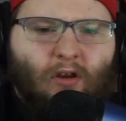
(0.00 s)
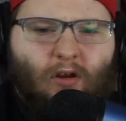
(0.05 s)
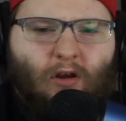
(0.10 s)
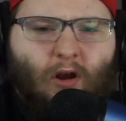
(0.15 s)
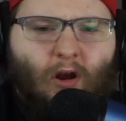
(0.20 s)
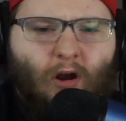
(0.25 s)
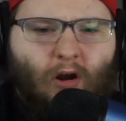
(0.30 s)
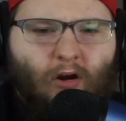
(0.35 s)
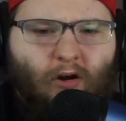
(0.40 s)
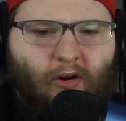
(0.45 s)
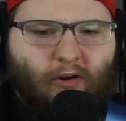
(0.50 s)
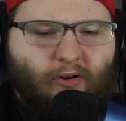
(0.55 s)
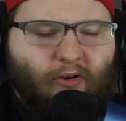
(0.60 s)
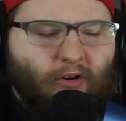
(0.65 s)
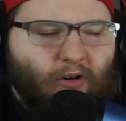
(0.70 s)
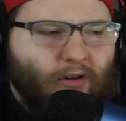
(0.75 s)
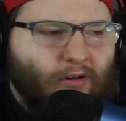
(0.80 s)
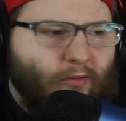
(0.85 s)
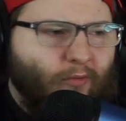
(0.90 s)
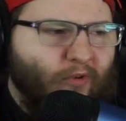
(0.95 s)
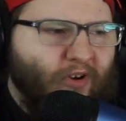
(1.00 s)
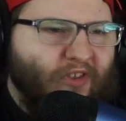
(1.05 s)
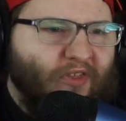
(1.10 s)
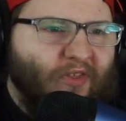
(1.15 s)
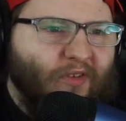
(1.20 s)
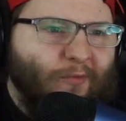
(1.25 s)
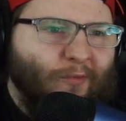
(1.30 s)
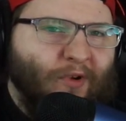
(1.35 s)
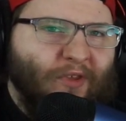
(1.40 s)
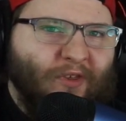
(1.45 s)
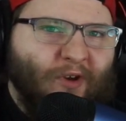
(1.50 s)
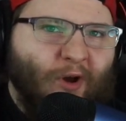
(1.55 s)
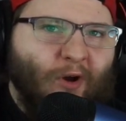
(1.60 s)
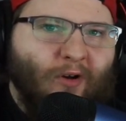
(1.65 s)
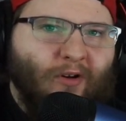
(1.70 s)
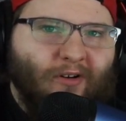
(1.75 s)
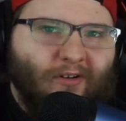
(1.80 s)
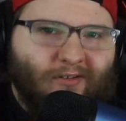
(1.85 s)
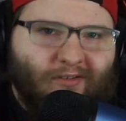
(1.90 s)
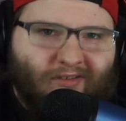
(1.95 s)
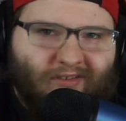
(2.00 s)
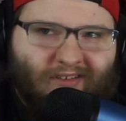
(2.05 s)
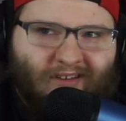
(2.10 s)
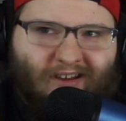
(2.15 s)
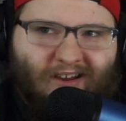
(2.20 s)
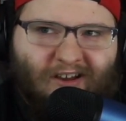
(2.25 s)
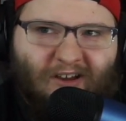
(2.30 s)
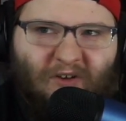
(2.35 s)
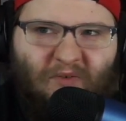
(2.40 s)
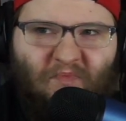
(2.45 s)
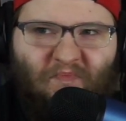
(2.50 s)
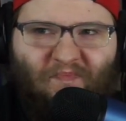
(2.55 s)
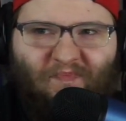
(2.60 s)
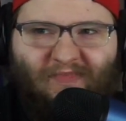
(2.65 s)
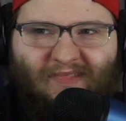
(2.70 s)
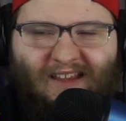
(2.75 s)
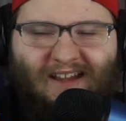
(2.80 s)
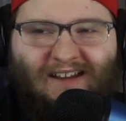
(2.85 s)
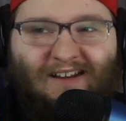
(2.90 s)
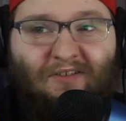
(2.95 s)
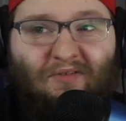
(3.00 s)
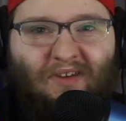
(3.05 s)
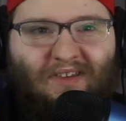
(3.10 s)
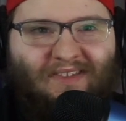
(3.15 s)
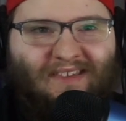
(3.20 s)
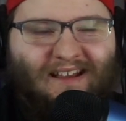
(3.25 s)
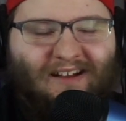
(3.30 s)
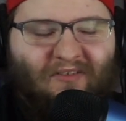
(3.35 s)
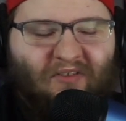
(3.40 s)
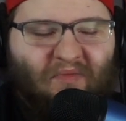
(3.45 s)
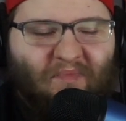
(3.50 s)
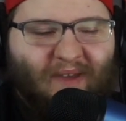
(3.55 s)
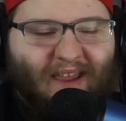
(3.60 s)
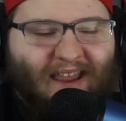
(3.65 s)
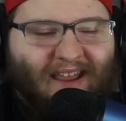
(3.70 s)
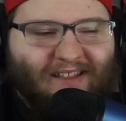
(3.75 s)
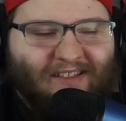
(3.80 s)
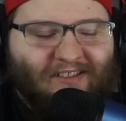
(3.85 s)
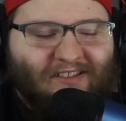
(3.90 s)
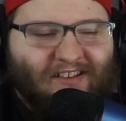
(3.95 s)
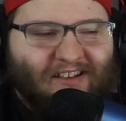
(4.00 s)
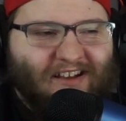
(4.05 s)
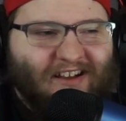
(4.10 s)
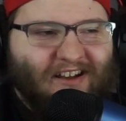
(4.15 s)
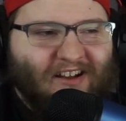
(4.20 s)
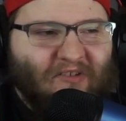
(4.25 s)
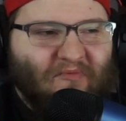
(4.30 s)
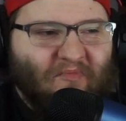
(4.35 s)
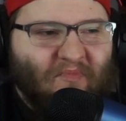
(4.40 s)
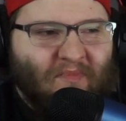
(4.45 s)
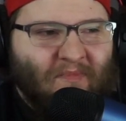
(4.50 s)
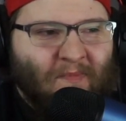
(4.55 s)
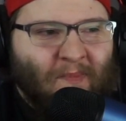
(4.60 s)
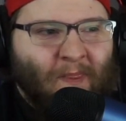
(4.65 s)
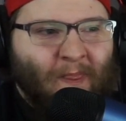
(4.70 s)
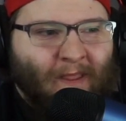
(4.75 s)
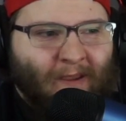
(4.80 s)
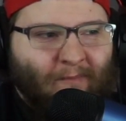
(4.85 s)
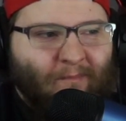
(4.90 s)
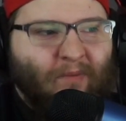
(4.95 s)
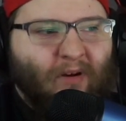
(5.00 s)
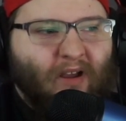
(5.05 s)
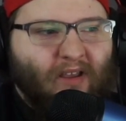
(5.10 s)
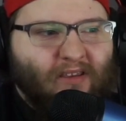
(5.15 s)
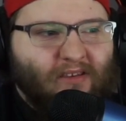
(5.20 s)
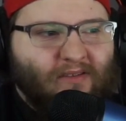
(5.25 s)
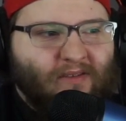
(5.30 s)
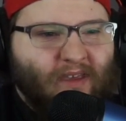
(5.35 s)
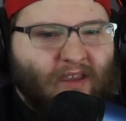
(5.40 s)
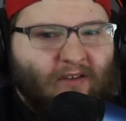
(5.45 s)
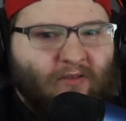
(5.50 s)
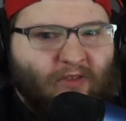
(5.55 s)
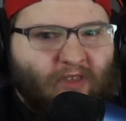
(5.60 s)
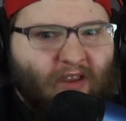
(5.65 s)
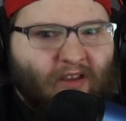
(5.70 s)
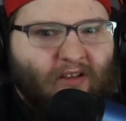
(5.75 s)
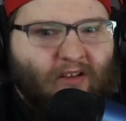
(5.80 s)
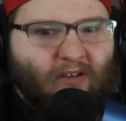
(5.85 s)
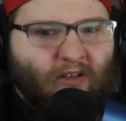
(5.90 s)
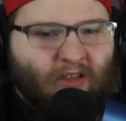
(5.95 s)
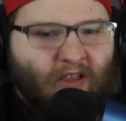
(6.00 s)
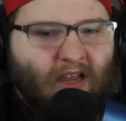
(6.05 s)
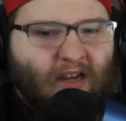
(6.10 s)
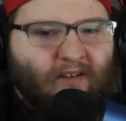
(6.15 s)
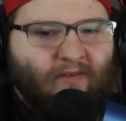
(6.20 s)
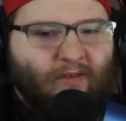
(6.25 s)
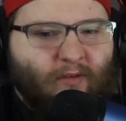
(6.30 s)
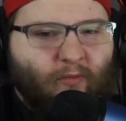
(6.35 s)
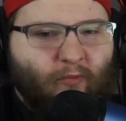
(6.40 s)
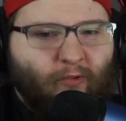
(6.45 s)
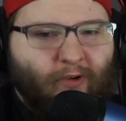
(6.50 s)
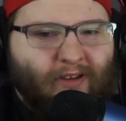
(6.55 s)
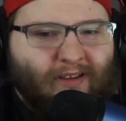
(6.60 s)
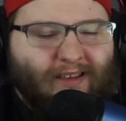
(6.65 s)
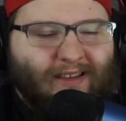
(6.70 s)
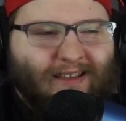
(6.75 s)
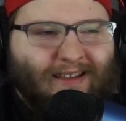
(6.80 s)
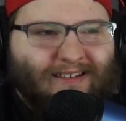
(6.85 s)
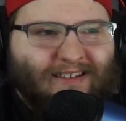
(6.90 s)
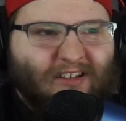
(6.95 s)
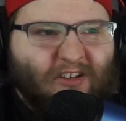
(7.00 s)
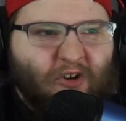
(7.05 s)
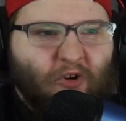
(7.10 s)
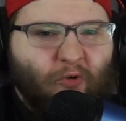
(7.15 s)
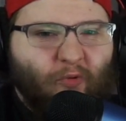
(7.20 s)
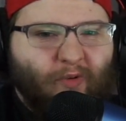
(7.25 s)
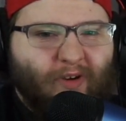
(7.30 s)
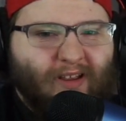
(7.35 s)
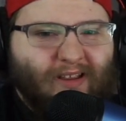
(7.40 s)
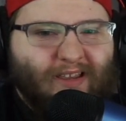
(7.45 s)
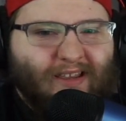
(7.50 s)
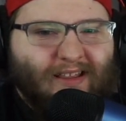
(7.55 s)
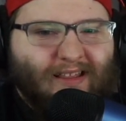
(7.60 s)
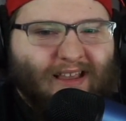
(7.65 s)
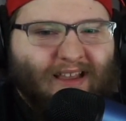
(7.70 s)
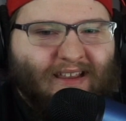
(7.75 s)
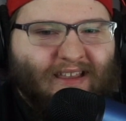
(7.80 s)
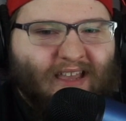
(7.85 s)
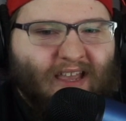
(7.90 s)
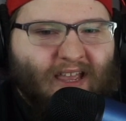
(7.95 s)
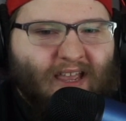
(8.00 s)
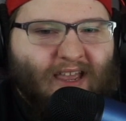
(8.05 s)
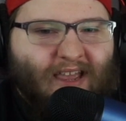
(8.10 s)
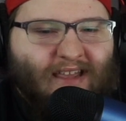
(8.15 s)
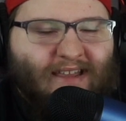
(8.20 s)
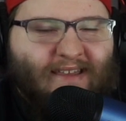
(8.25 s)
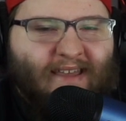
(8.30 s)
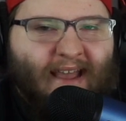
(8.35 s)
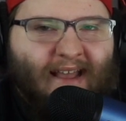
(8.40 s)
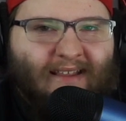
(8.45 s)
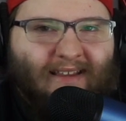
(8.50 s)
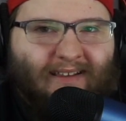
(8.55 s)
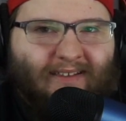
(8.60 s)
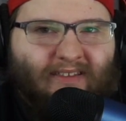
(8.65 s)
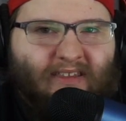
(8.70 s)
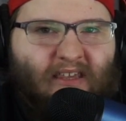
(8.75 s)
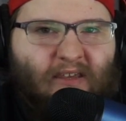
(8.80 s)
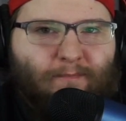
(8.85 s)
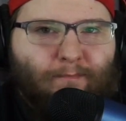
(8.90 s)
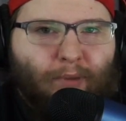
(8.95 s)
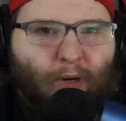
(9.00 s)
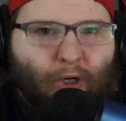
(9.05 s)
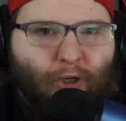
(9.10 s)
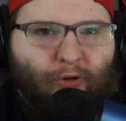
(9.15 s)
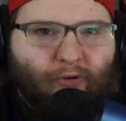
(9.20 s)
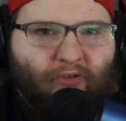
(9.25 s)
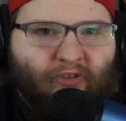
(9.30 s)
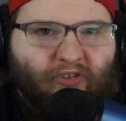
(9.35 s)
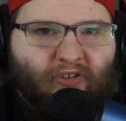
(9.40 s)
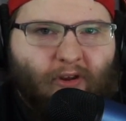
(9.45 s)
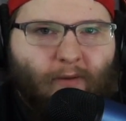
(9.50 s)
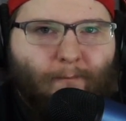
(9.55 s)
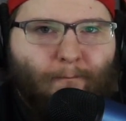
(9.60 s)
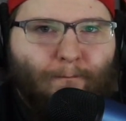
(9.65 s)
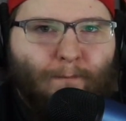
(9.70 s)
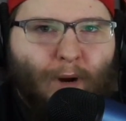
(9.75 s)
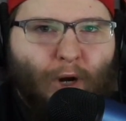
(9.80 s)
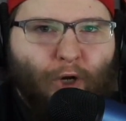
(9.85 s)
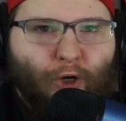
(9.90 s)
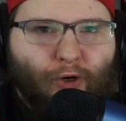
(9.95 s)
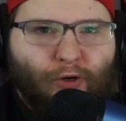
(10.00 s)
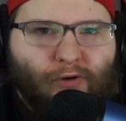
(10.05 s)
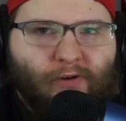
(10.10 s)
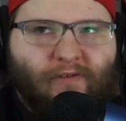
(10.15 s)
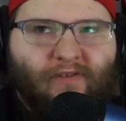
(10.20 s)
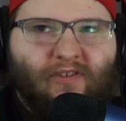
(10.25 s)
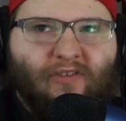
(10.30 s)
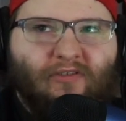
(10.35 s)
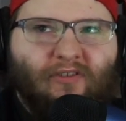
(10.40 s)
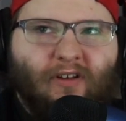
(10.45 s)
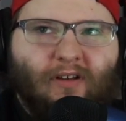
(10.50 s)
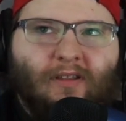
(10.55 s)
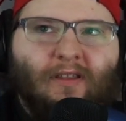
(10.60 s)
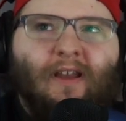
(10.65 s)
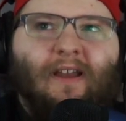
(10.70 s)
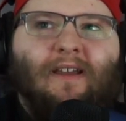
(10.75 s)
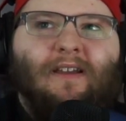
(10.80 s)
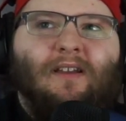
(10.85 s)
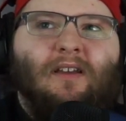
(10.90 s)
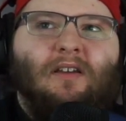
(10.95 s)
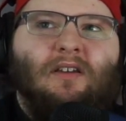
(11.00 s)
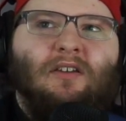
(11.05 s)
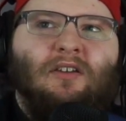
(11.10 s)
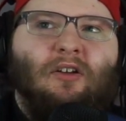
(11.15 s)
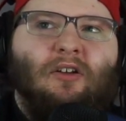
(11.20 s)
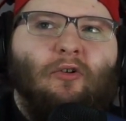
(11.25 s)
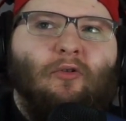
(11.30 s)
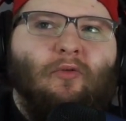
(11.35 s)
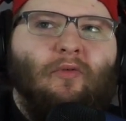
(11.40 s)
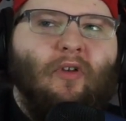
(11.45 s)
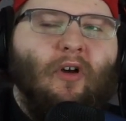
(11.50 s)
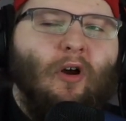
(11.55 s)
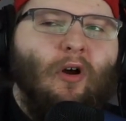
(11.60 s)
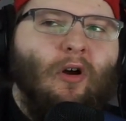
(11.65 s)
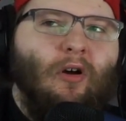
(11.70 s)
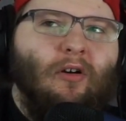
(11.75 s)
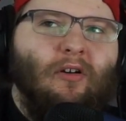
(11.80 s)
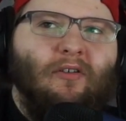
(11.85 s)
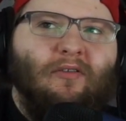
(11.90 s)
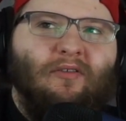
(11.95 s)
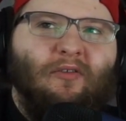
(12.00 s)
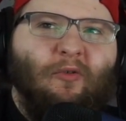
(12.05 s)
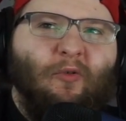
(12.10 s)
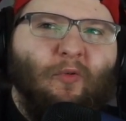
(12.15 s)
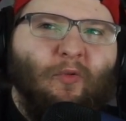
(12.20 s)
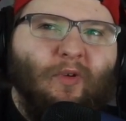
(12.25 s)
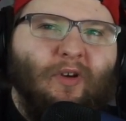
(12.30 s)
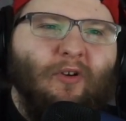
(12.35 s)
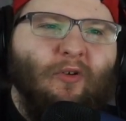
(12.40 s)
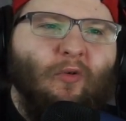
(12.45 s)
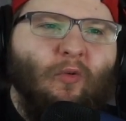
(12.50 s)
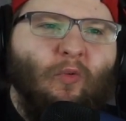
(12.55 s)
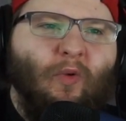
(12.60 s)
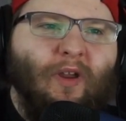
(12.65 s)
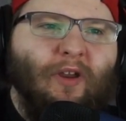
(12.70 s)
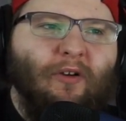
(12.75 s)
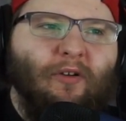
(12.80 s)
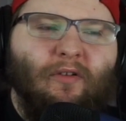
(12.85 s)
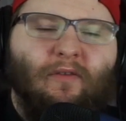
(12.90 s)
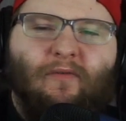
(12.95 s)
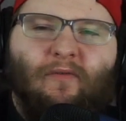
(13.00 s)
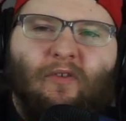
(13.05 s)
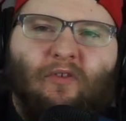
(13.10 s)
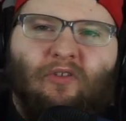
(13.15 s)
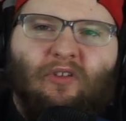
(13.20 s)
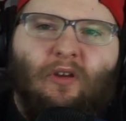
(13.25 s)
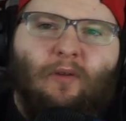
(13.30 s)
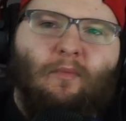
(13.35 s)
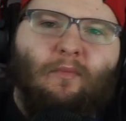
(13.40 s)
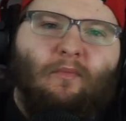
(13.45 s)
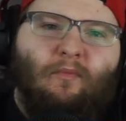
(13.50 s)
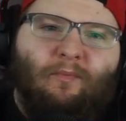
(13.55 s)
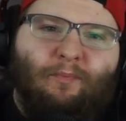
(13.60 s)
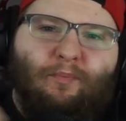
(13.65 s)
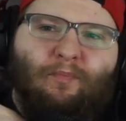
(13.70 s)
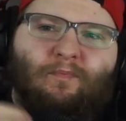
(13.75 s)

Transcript: hard with with r's um i know that sounds bad um but they they a lot of them really like to go really like galaxy burst burst like you know the r's are real weird for some